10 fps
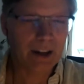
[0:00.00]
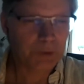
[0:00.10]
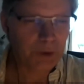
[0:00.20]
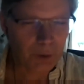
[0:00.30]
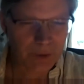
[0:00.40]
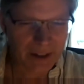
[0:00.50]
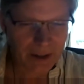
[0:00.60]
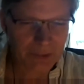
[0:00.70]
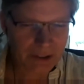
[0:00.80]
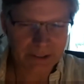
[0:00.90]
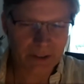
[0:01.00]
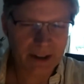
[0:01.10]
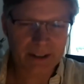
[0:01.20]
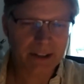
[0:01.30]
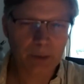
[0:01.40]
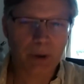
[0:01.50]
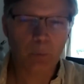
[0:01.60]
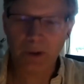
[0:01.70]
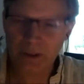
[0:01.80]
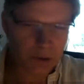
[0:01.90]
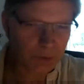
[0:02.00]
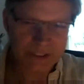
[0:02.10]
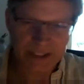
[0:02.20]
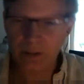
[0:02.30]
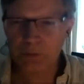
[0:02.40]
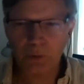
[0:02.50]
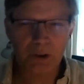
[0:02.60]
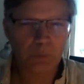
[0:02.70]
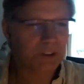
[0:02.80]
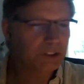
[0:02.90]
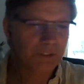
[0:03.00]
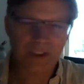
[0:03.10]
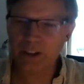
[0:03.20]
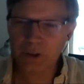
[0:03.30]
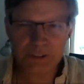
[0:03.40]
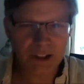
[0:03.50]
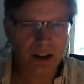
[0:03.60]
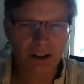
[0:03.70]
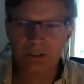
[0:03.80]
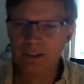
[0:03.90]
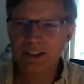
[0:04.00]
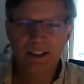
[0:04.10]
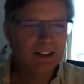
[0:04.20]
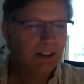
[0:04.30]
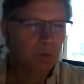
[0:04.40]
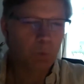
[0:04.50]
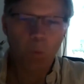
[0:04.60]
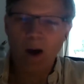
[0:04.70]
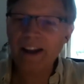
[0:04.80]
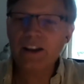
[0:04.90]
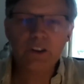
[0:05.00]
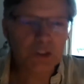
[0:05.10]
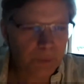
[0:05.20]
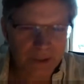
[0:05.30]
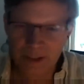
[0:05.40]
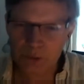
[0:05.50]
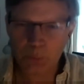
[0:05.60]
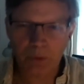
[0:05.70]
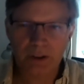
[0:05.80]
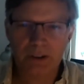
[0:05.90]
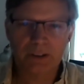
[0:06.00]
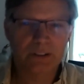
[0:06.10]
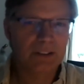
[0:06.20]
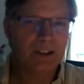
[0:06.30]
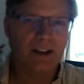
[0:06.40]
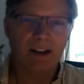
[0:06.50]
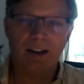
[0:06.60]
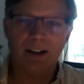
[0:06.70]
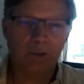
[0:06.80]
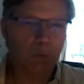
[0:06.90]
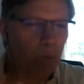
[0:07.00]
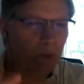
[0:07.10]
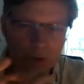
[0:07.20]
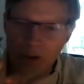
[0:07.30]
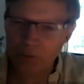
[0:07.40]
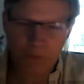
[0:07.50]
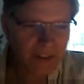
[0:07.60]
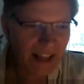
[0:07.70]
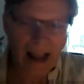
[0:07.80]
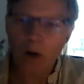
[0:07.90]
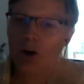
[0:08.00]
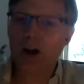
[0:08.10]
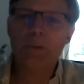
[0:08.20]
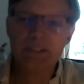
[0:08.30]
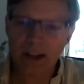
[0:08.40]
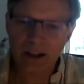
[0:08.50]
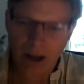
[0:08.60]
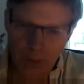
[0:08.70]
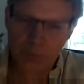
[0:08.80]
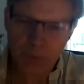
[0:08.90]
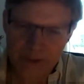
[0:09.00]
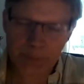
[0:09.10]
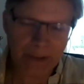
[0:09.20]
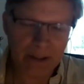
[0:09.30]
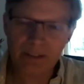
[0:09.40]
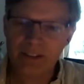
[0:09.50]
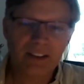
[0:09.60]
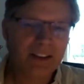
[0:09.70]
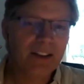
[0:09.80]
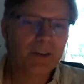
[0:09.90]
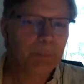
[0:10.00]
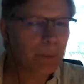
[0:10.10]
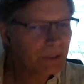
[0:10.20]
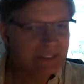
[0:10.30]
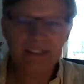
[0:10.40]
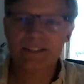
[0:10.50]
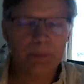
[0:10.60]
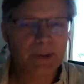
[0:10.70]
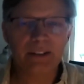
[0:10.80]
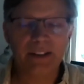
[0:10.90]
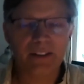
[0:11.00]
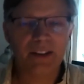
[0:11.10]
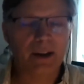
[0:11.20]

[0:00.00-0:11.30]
you don't have a clear idea about what you stand for, what your values are, why you're doing this work, what sort of outcome is going to come from this meeting, people sense it immediately and think,